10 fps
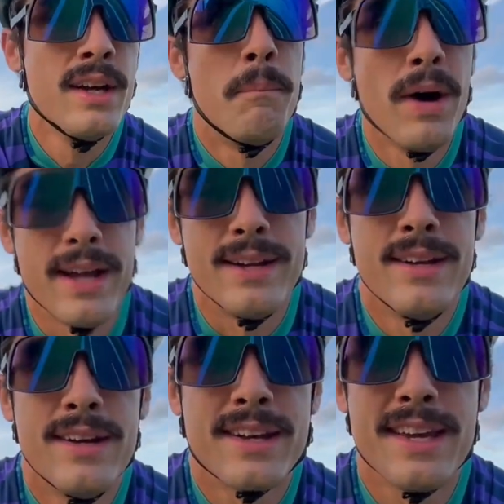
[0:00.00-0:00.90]
But
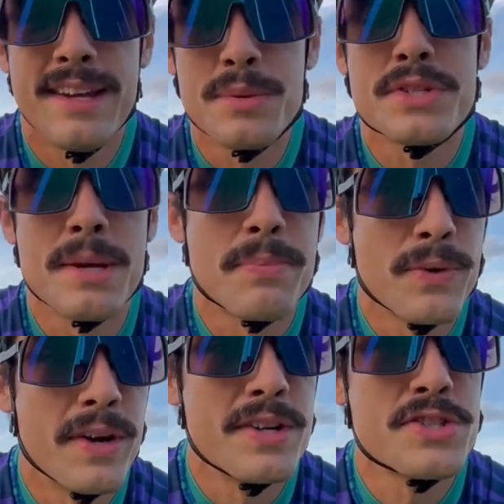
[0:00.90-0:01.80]
again, it was
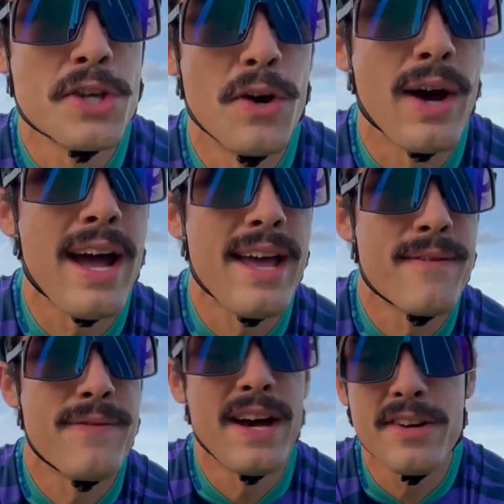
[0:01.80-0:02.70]
temporary. So I have
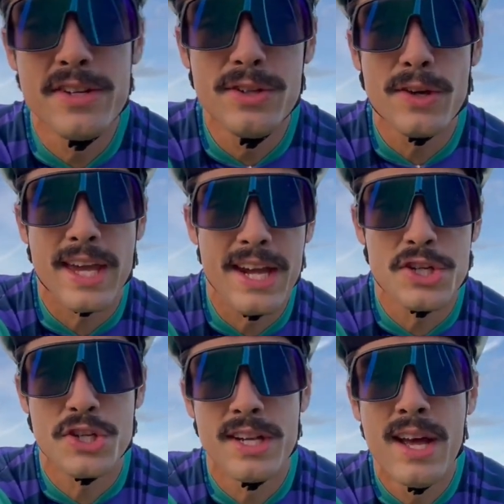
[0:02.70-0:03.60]
found a new
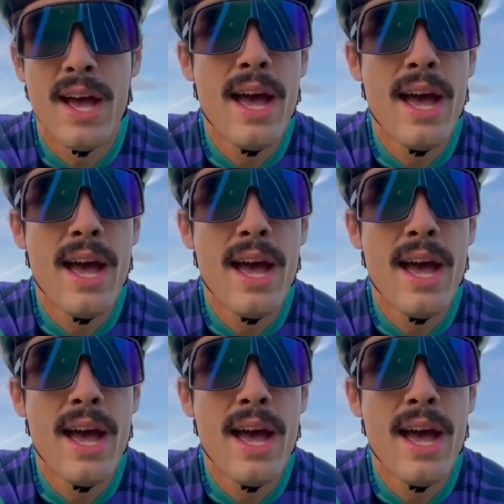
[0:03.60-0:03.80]
location.